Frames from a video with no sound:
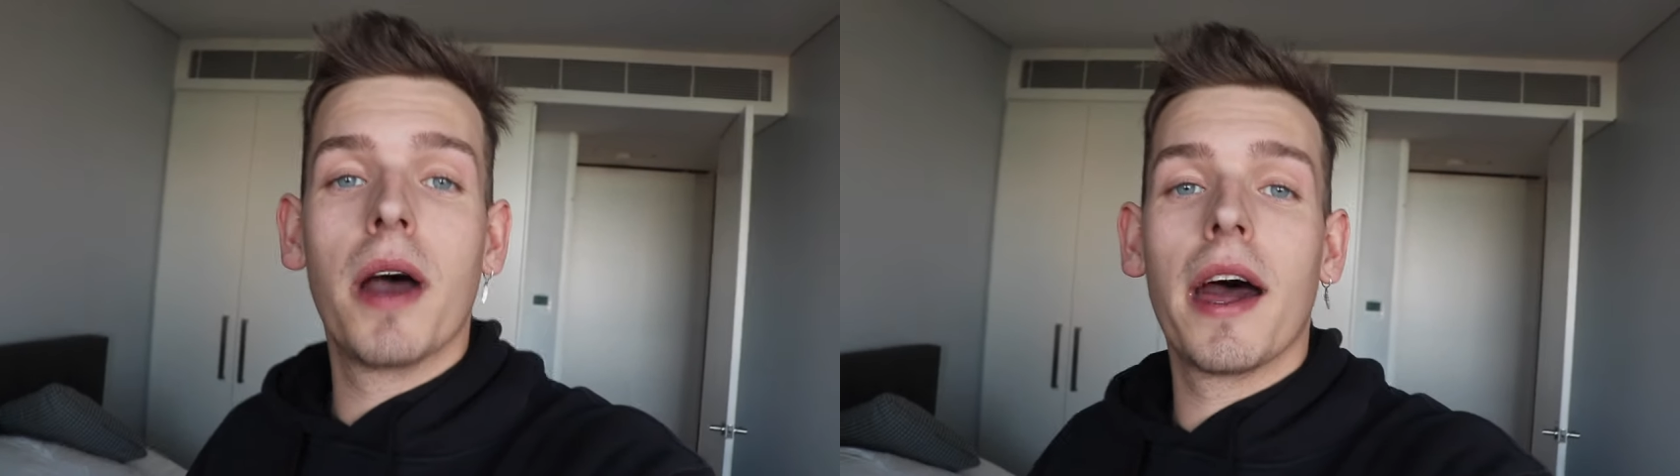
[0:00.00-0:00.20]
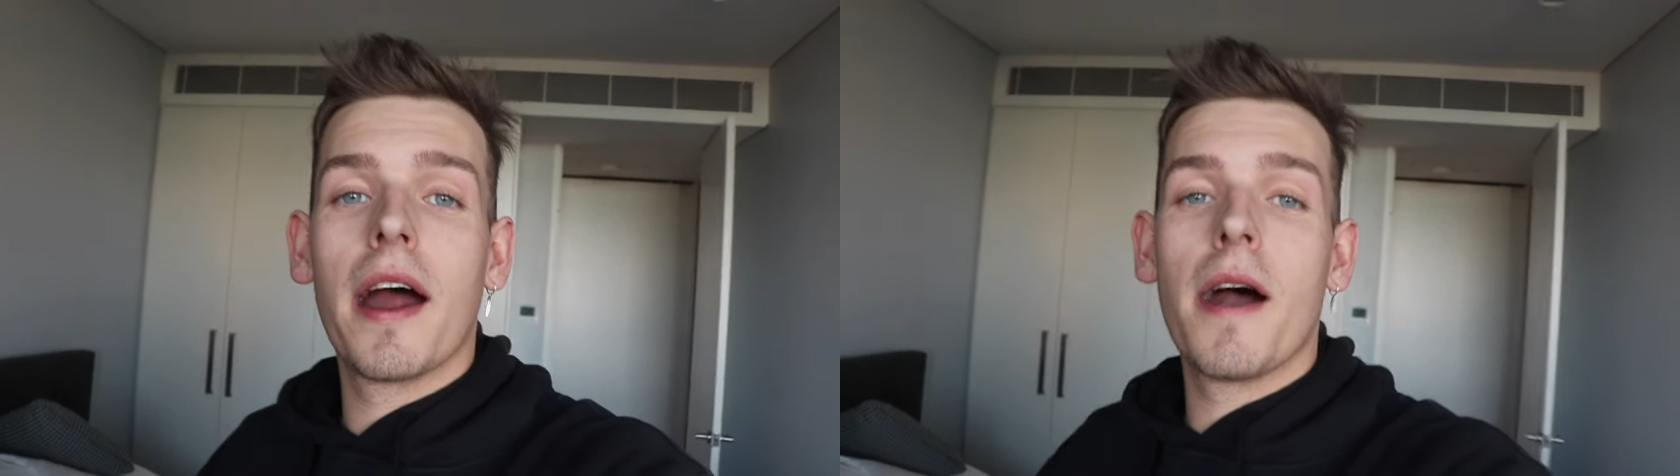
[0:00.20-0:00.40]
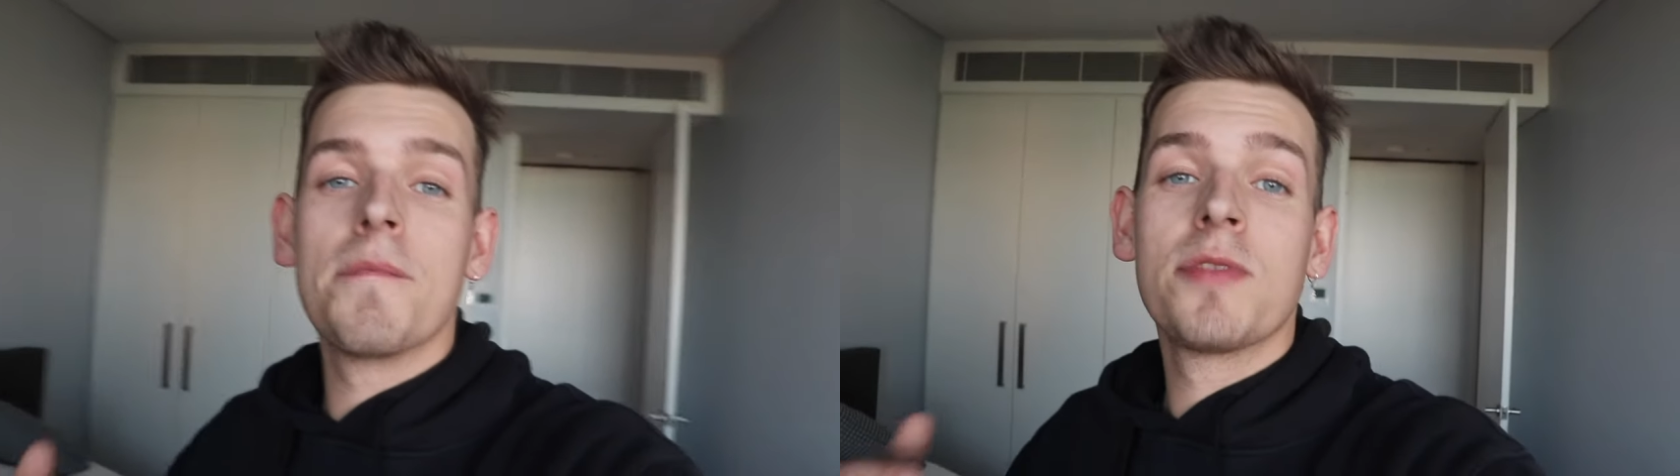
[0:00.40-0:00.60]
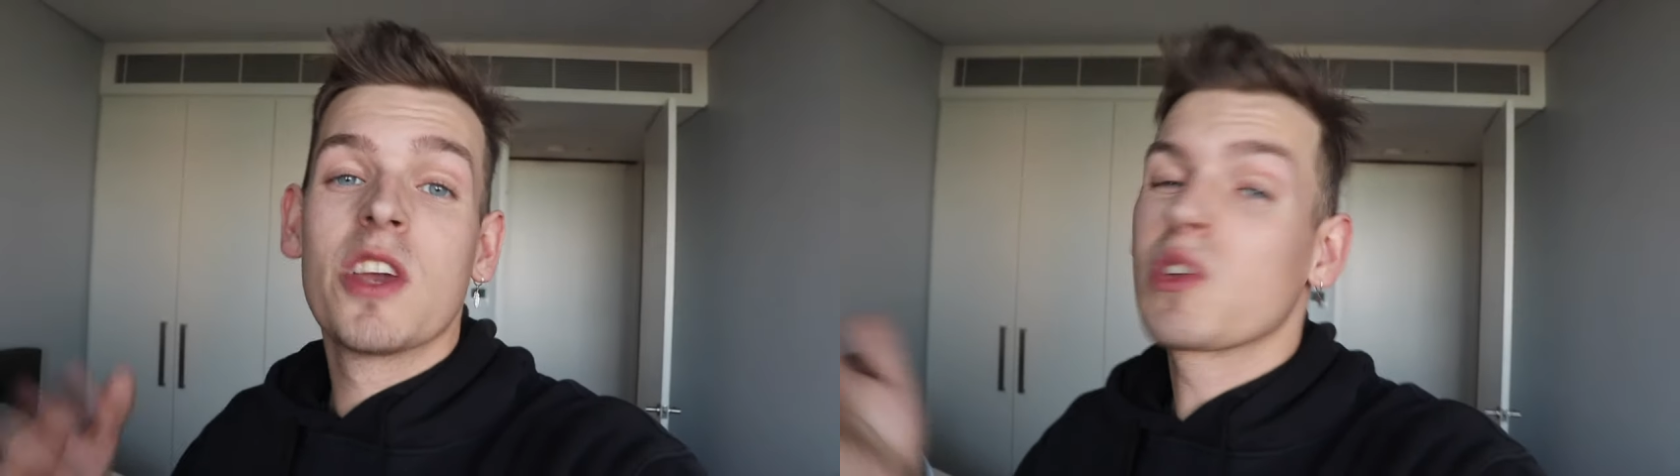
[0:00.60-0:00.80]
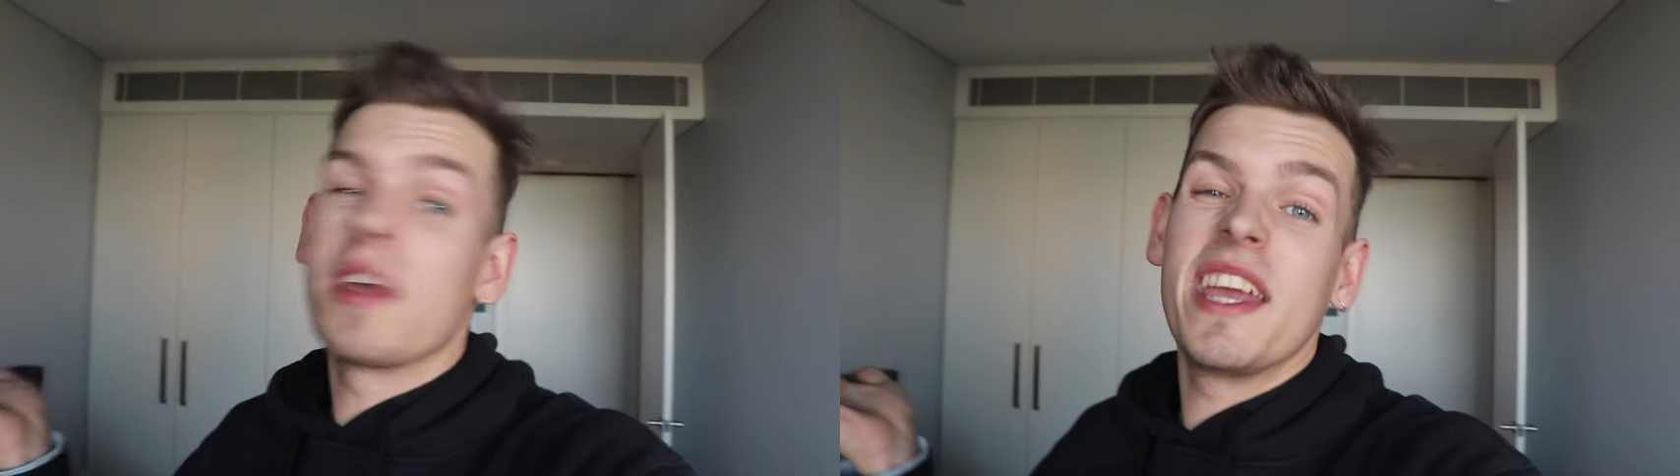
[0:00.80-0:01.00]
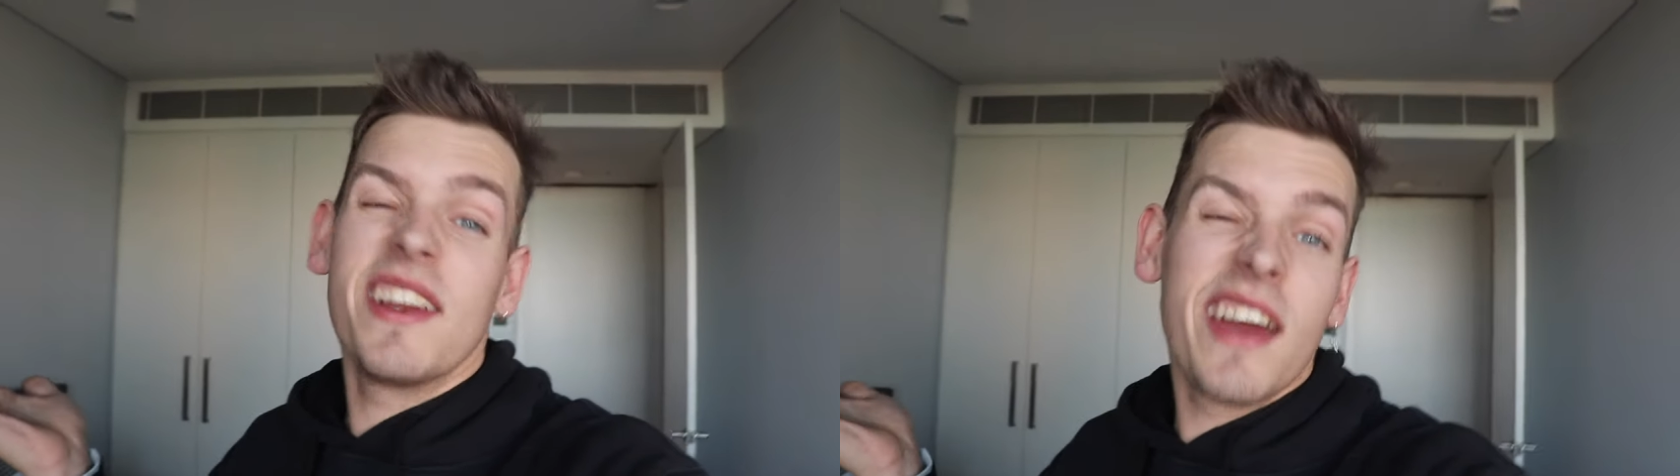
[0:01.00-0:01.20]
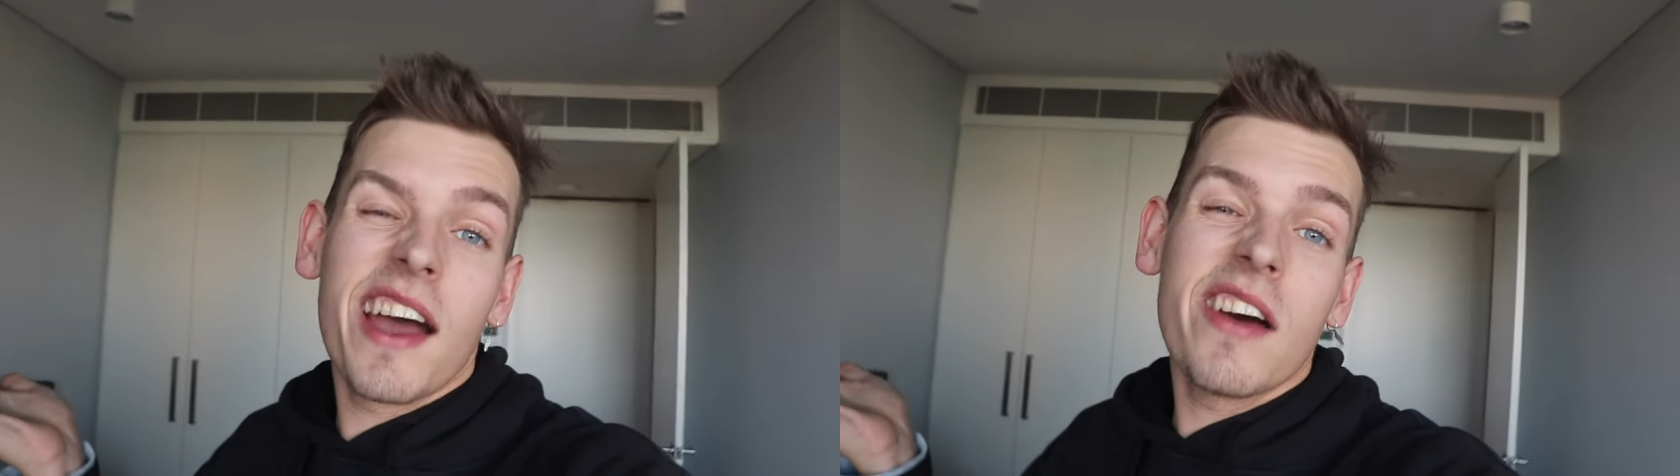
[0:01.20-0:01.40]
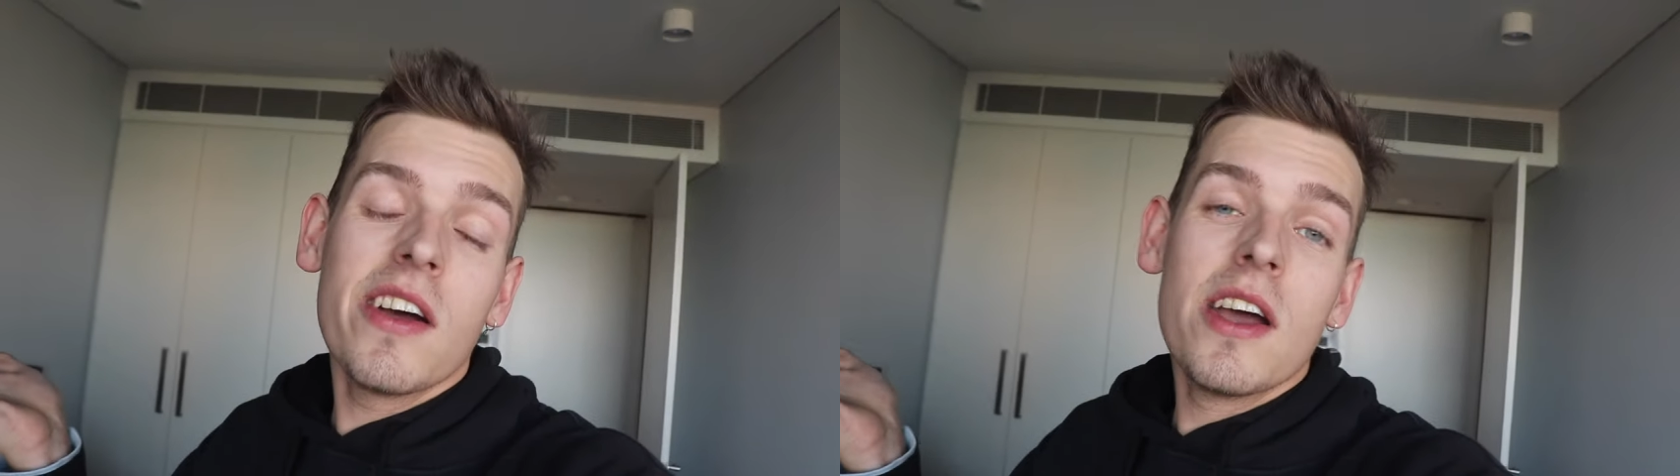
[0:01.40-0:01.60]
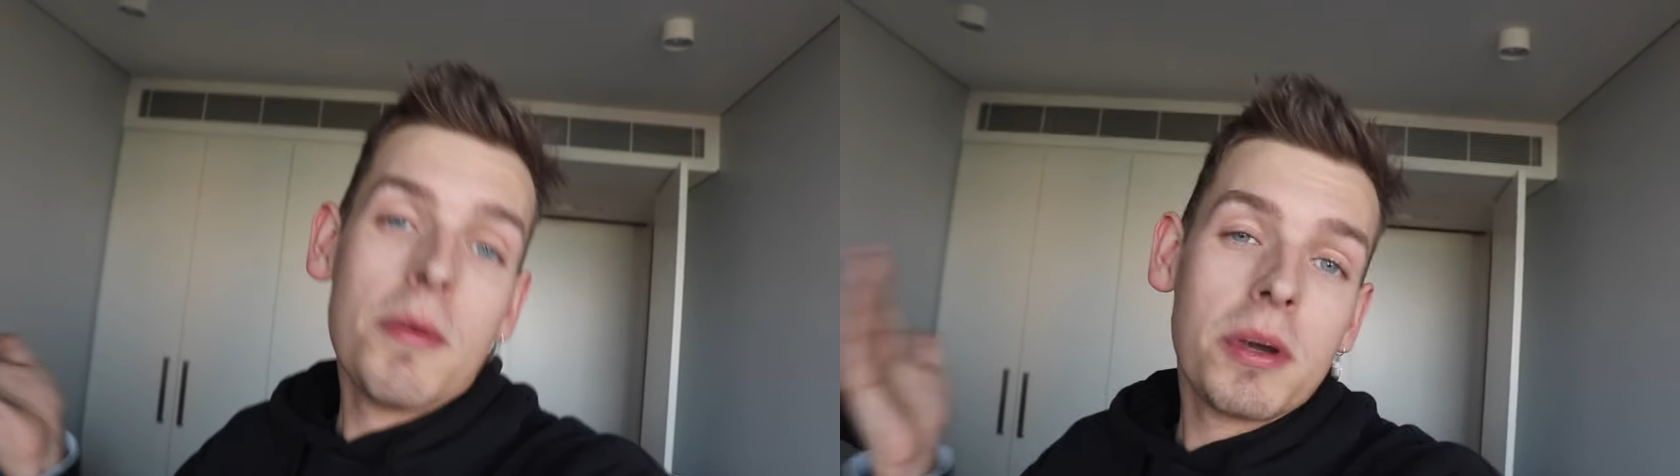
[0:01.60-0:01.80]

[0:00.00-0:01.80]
but so we're here now.